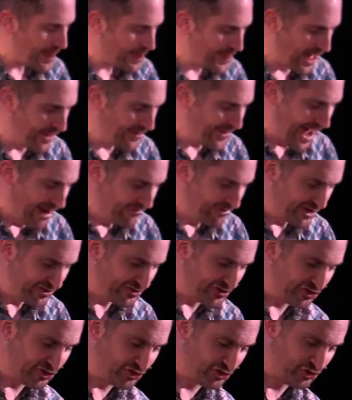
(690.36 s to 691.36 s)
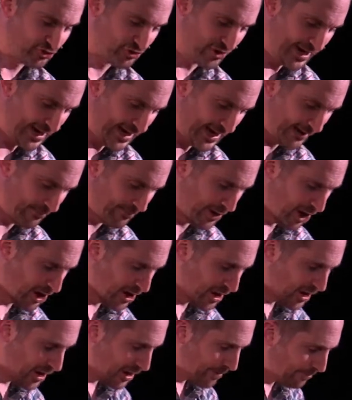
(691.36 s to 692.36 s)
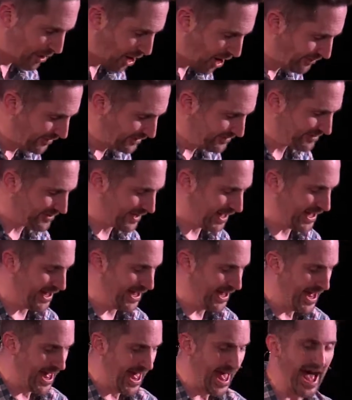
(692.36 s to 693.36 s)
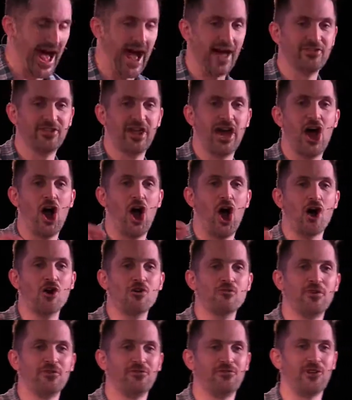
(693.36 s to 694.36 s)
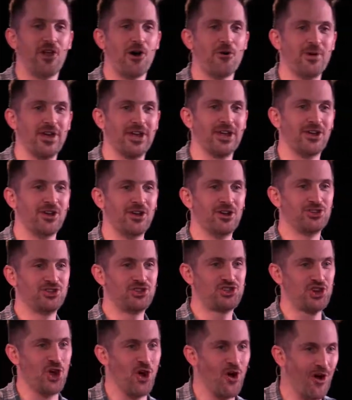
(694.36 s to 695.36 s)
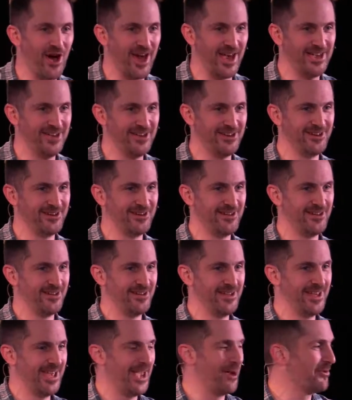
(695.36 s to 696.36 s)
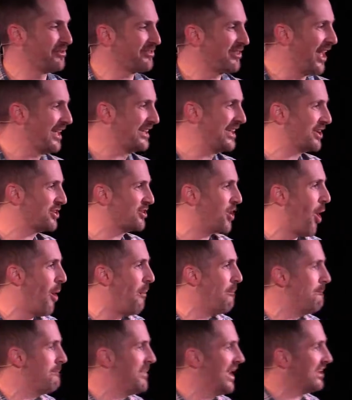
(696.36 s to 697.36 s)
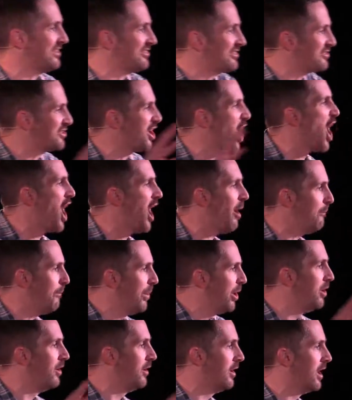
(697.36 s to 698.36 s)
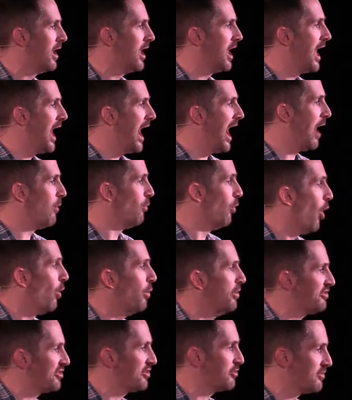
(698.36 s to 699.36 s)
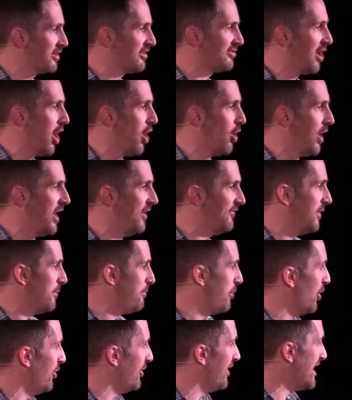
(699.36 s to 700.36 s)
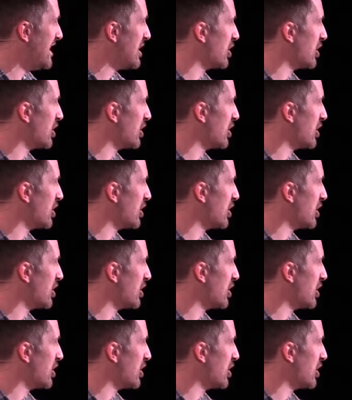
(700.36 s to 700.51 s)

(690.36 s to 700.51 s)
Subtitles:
that their extreme poverty and their overflowing joy, it was like it got mixed up. And what was the result? If you put the